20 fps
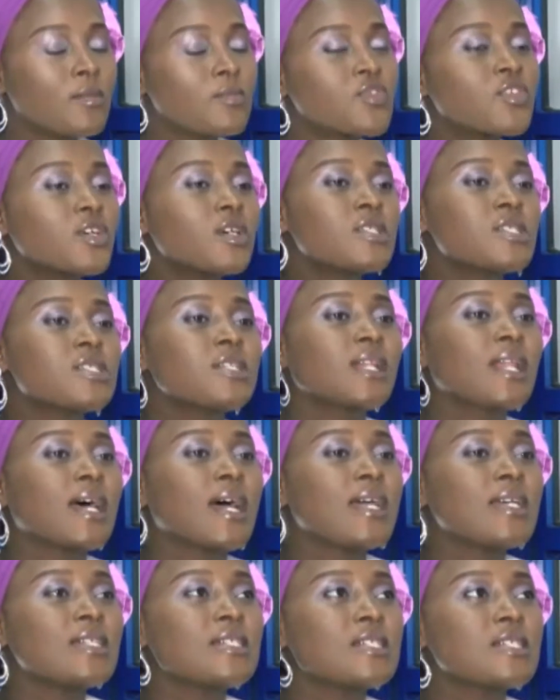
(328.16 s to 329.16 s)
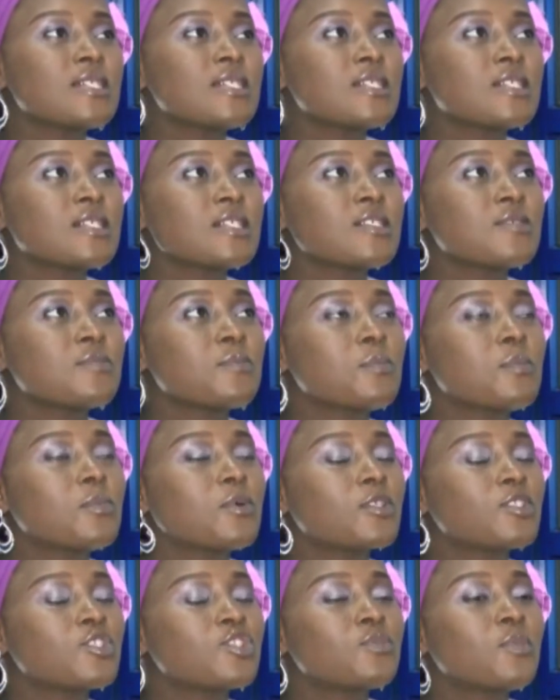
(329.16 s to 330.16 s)
Tonsillitis is
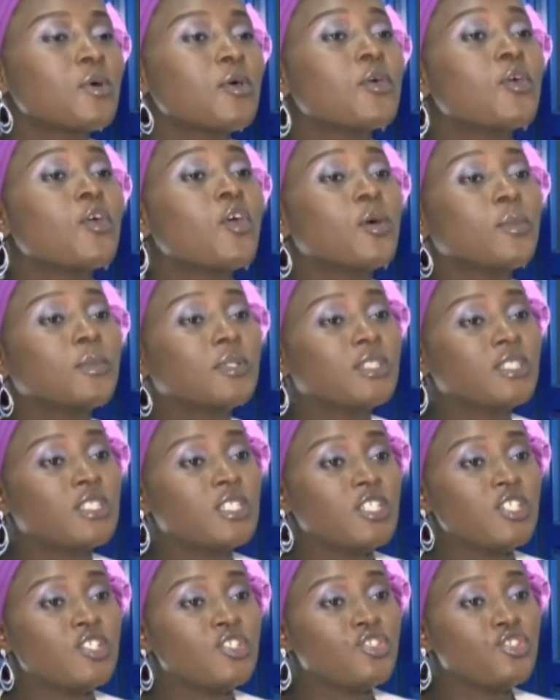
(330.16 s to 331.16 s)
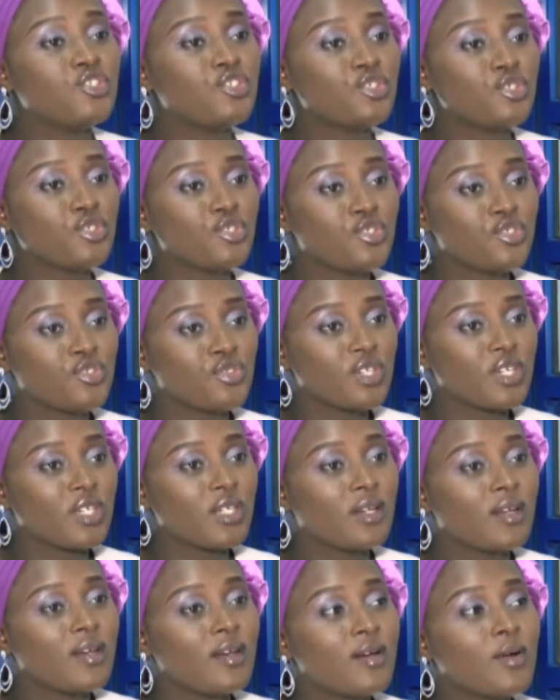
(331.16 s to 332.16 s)
much more common in children.
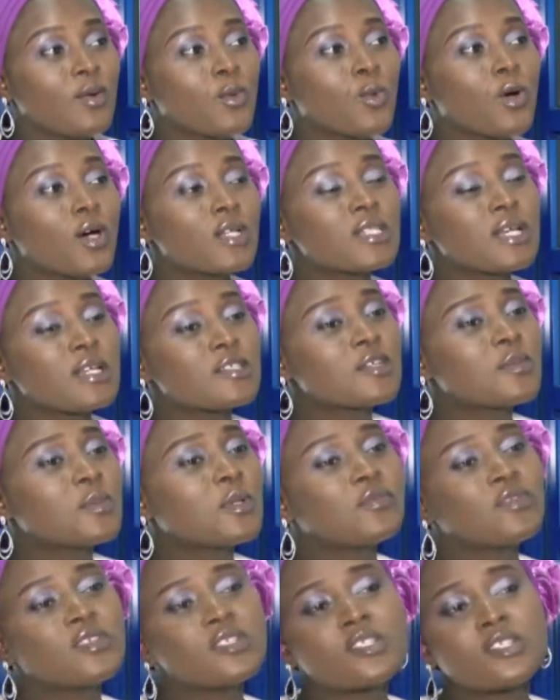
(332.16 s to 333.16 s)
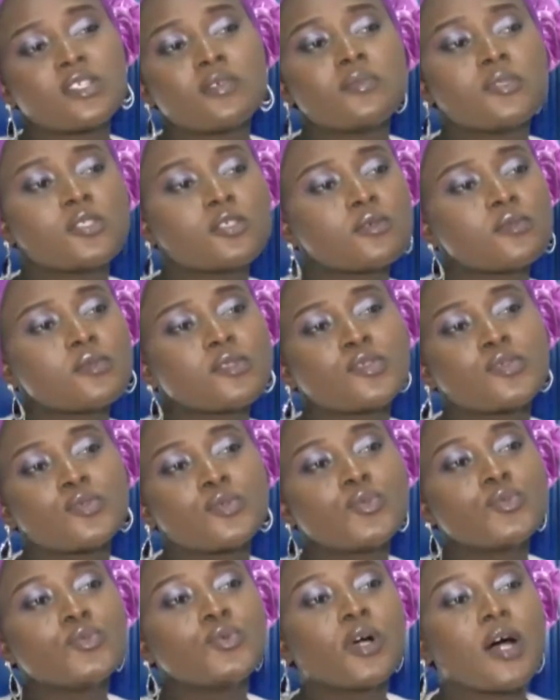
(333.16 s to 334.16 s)
What are some of the symptoms to
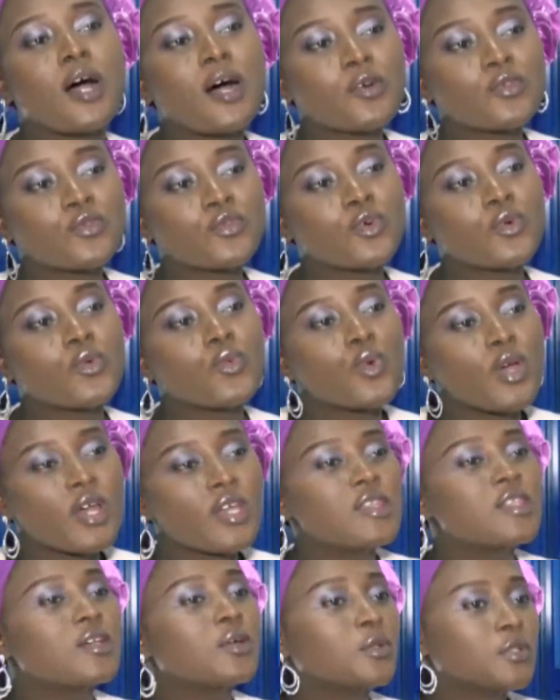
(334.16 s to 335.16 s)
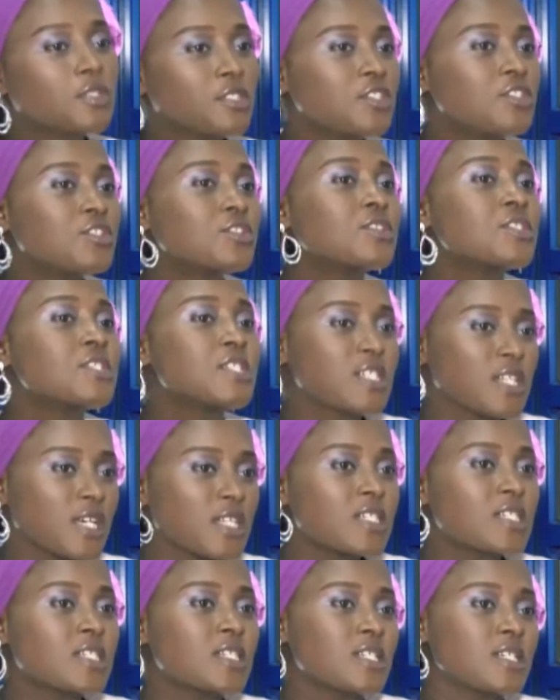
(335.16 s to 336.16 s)
look out for when the condition
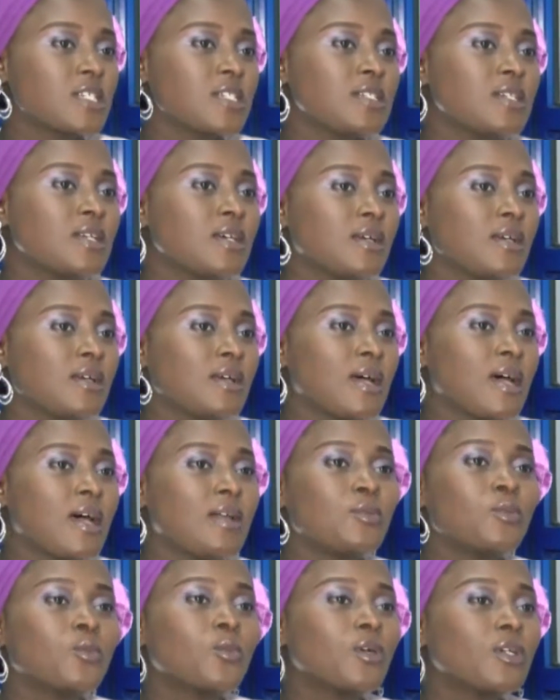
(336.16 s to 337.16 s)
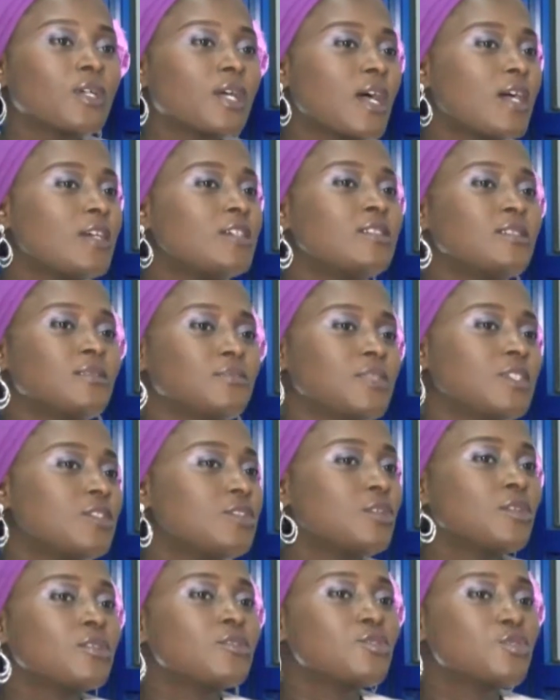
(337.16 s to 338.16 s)
sets in, and what can be
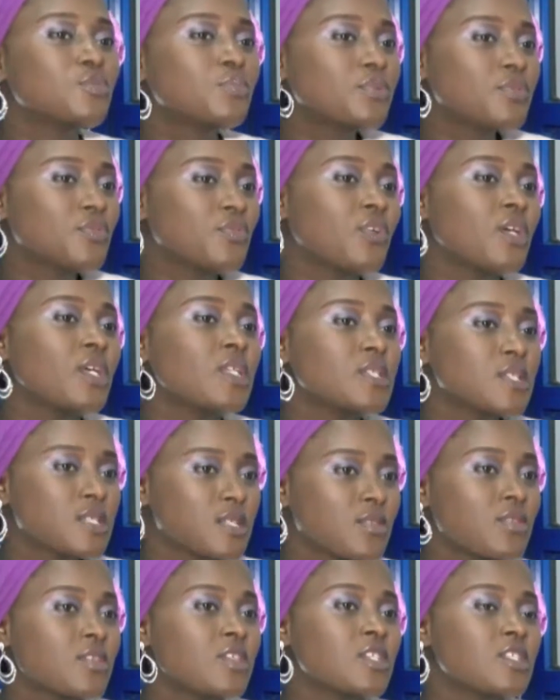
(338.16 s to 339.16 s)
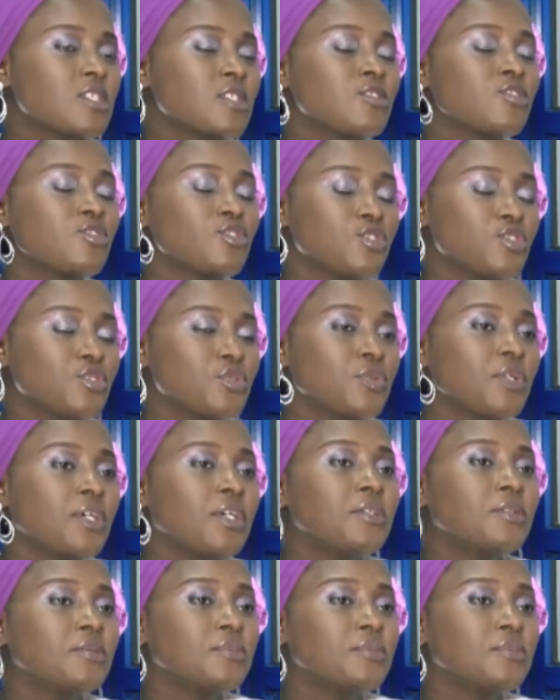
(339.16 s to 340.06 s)
done to prevent this in children?